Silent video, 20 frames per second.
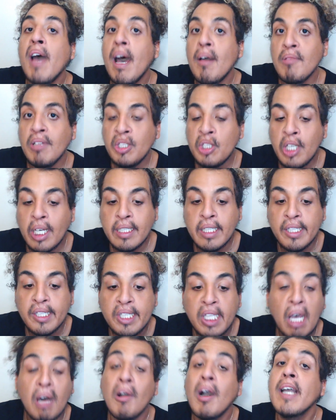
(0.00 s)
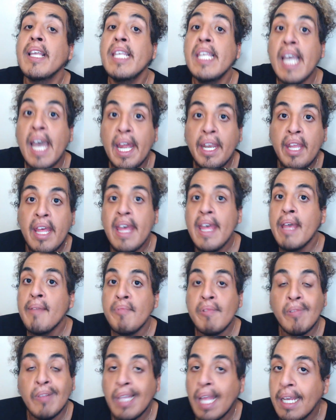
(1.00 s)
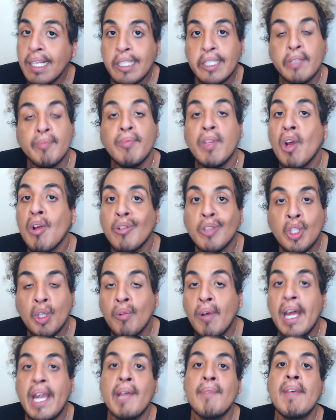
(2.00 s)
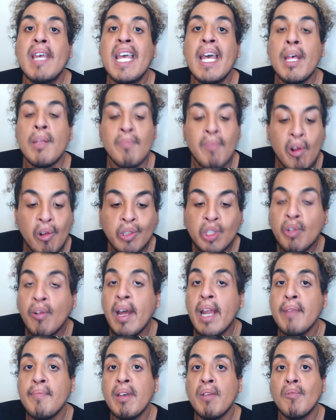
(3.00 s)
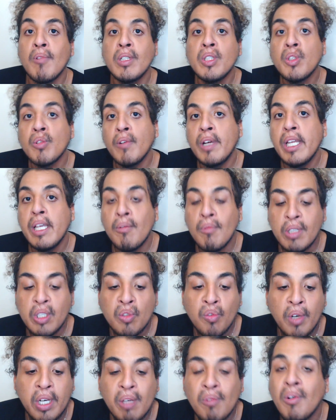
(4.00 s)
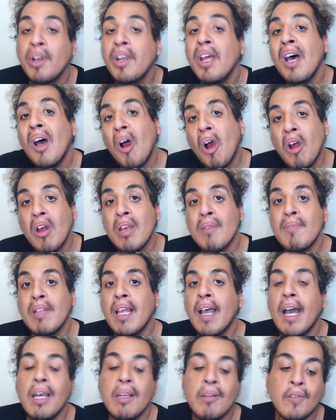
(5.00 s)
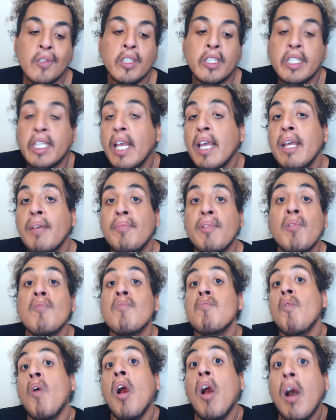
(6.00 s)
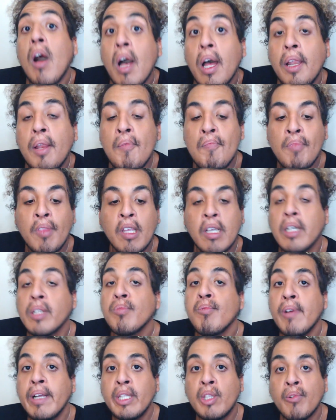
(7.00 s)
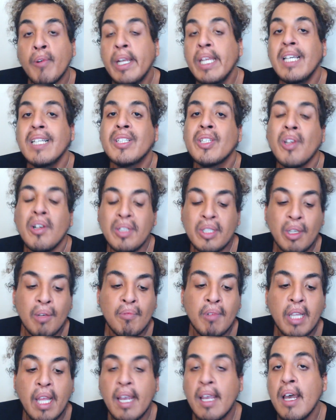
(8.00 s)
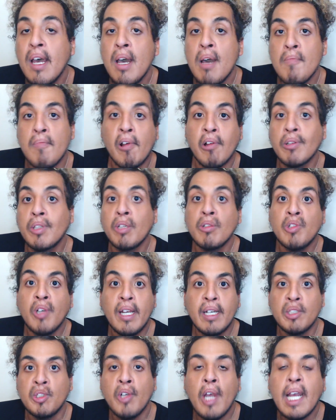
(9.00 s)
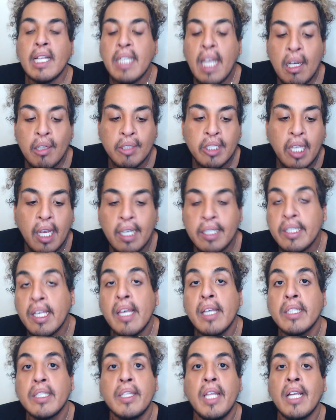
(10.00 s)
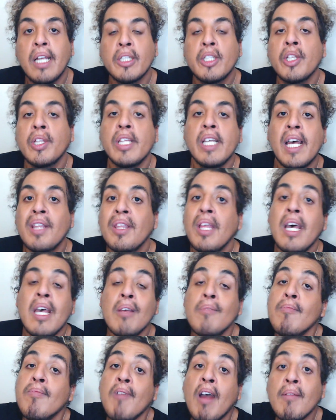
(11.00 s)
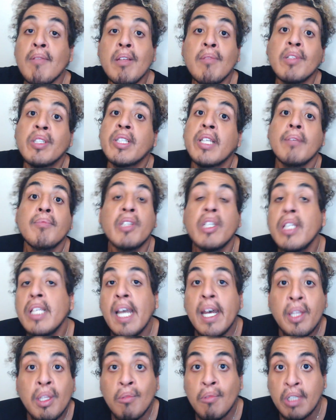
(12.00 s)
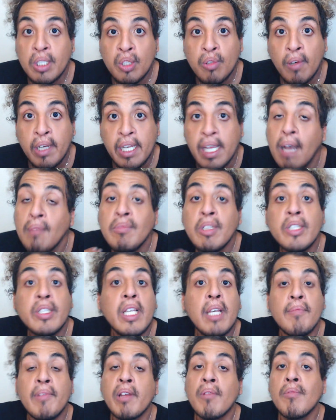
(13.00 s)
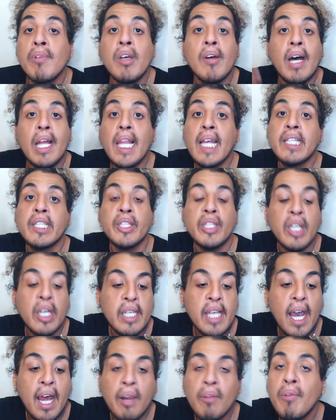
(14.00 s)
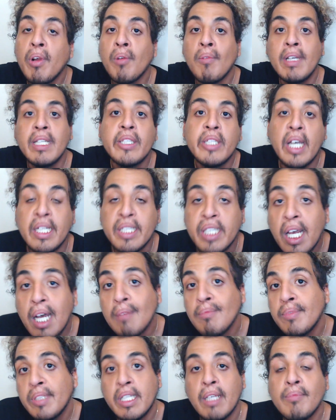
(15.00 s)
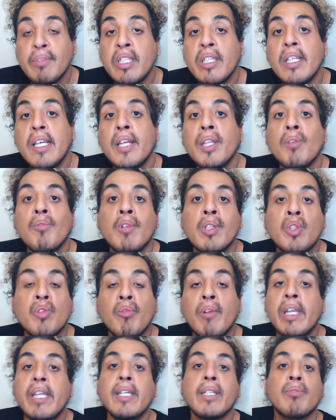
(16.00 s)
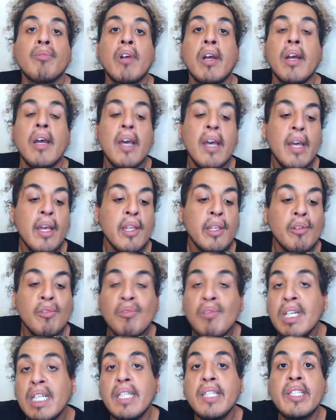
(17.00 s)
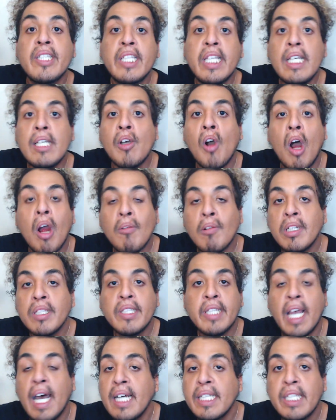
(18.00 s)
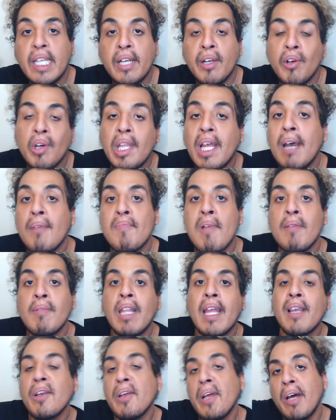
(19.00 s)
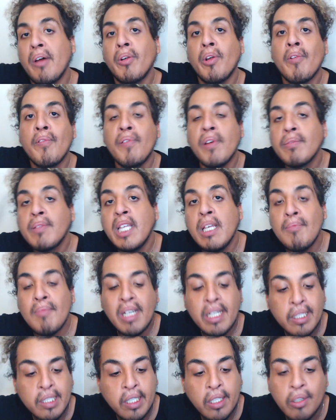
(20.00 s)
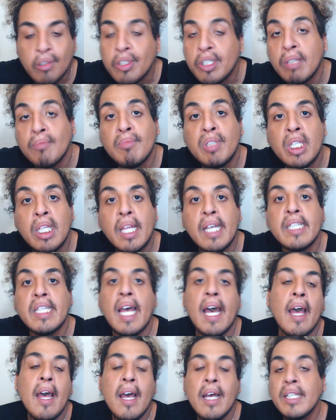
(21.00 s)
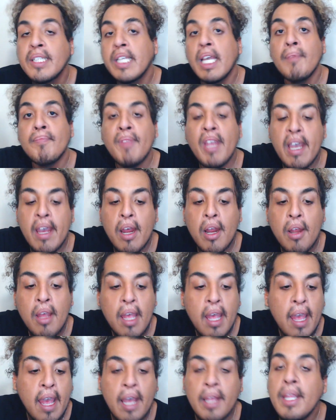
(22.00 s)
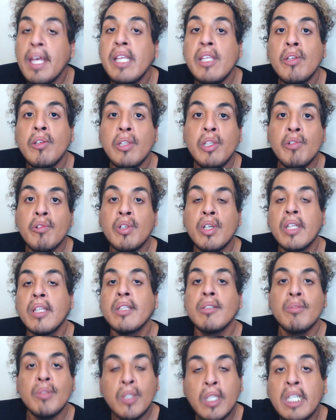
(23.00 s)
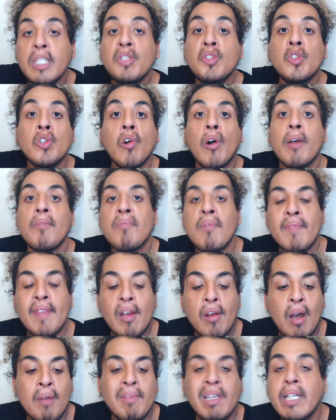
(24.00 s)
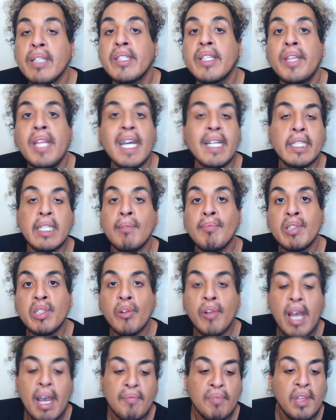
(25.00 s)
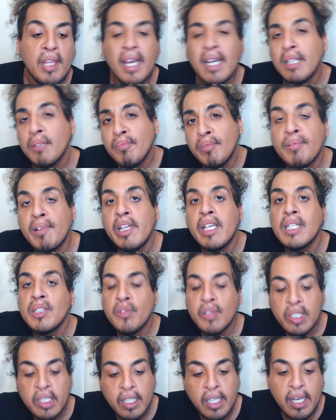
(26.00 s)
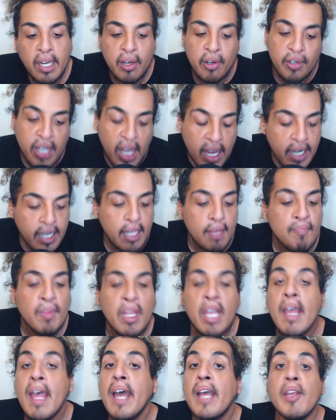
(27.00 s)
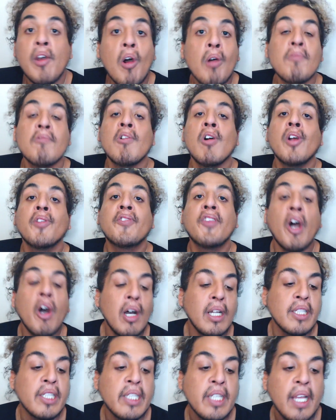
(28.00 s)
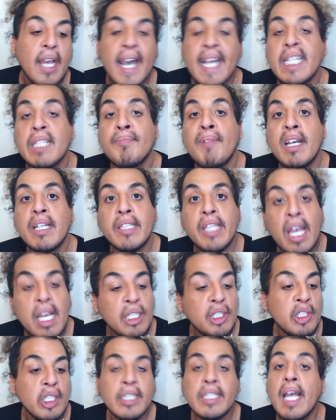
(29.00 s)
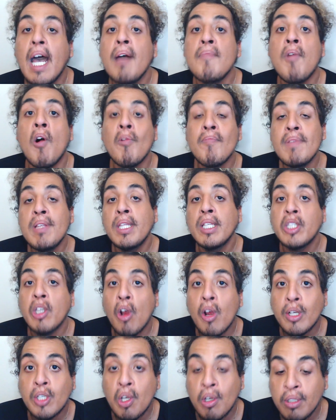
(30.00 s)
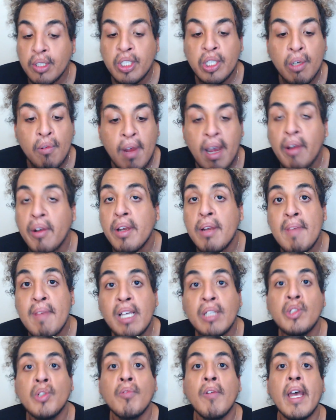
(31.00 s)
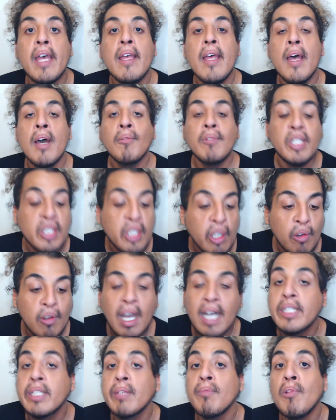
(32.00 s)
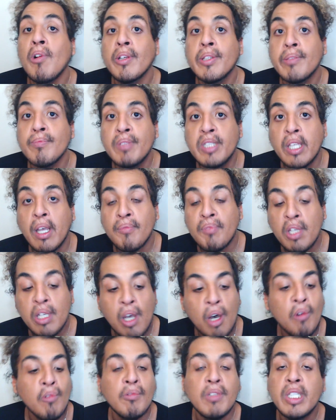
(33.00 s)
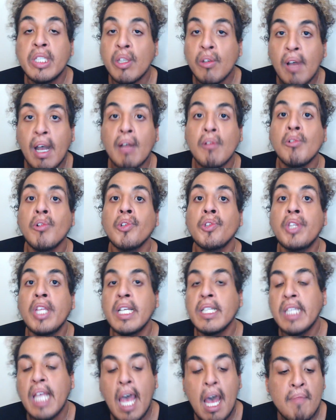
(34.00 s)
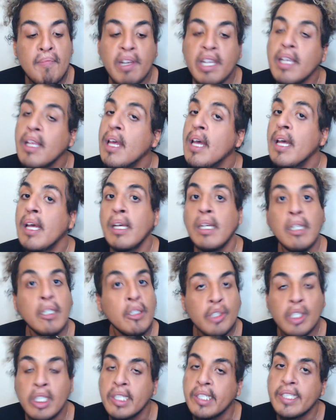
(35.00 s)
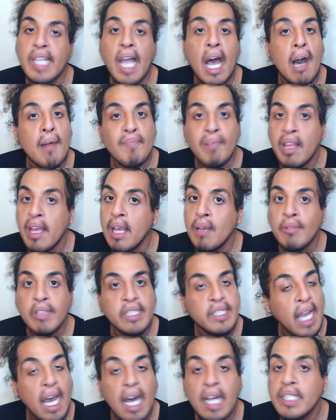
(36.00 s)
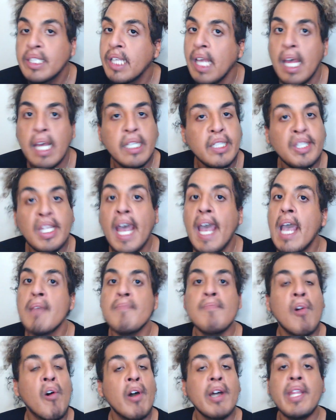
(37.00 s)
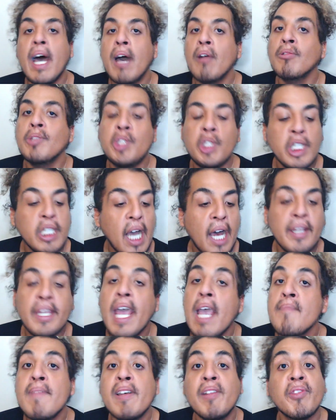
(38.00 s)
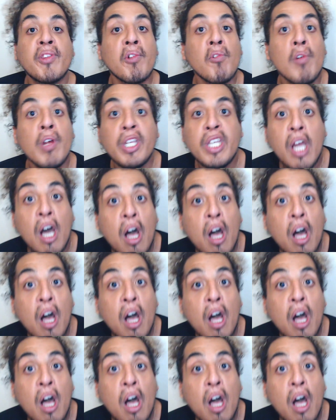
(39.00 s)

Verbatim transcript: you haven't checked this out, again, if you like some Naruto anime, Boruto anime 120 and 121, arguably I even say if you want because 120, it starts off with like Boruto trying to track down Sasuke. It's not until the end. Probably even skip to the end of 120. I'm just keeping it real. I like to tell y'all, I don't want to waste y'all time. Skip to the end of 120 is where you really see Gaara and Sasuke and all that. Probably like, I don't know, 15 minutes in or some shit like that. Skip there, and then you, you can enjoy from there on because the next episode after that, it's pretty interesting and entertaining. And your overall thoughts, expectations. I'm hoping this arc turns it around in a major way. We still got some awesome stuff to go. We still got cool things happening. Just stop playing with Sasuke's name, boy. That Uchiha name been through